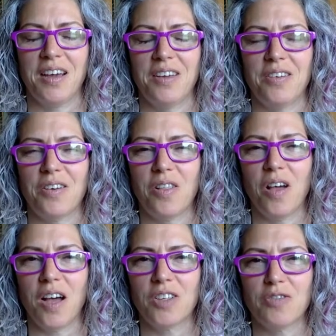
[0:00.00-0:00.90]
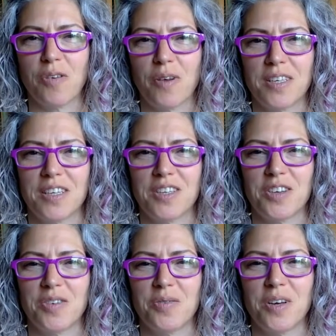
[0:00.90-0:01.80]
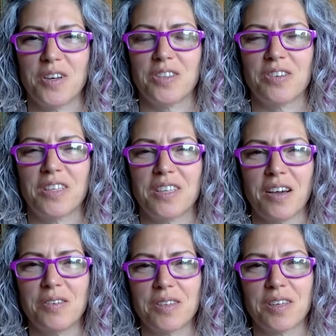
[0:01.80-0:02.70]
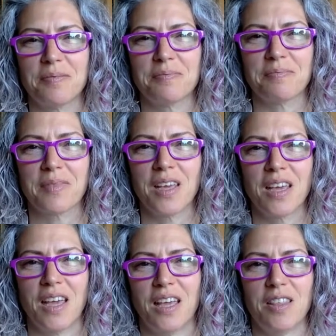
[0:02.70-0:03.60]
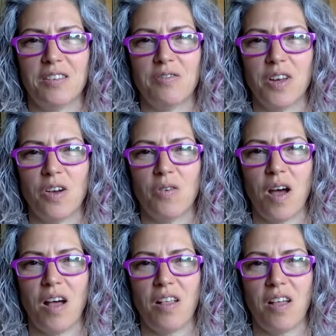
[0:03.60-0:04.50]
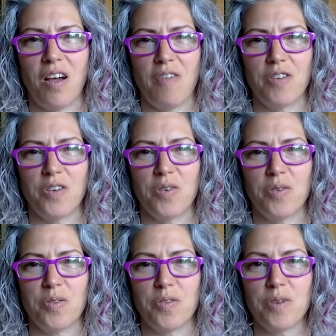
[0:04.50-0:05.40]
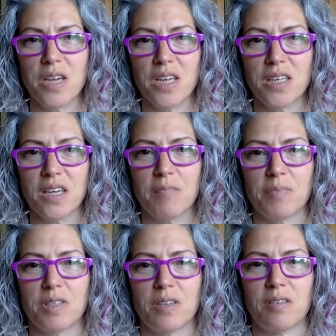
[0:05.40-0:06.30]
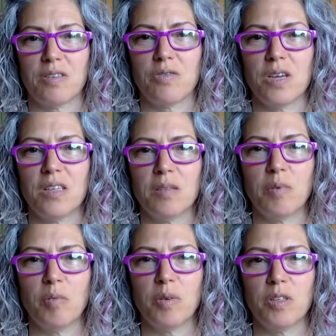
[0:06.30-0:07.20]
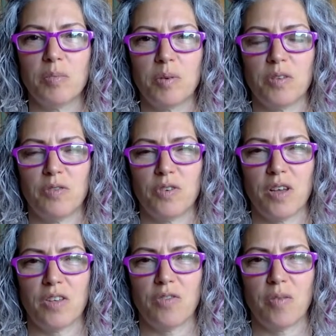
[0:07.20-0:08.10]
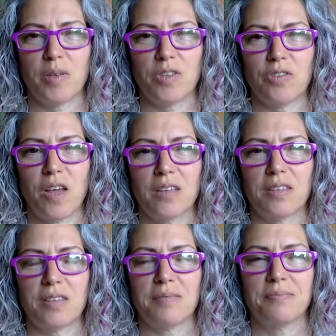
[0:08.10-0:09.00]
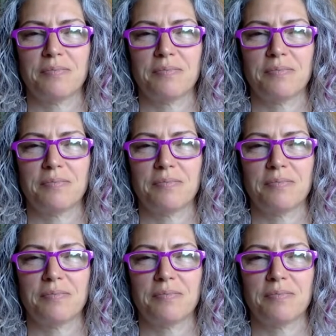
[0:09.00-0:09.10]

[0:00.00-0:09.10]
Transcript: Are you at a loss for what to do when you're stressed out? In this video, I'll offer you three tips, three simple principles for transforming stress.